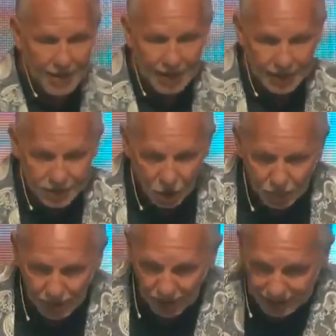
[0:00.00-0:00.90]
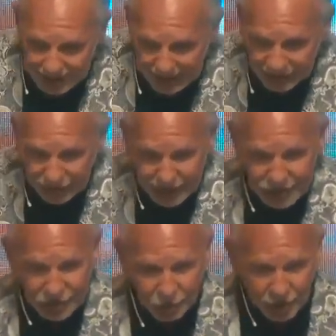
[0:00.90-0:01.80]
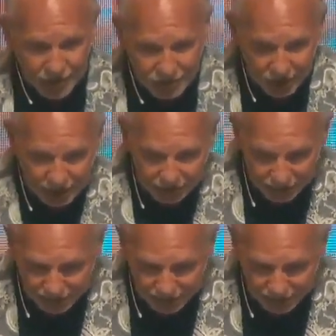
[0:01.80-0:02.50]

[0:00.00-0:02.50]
And so Paul said in Ephesians 1, starting in verse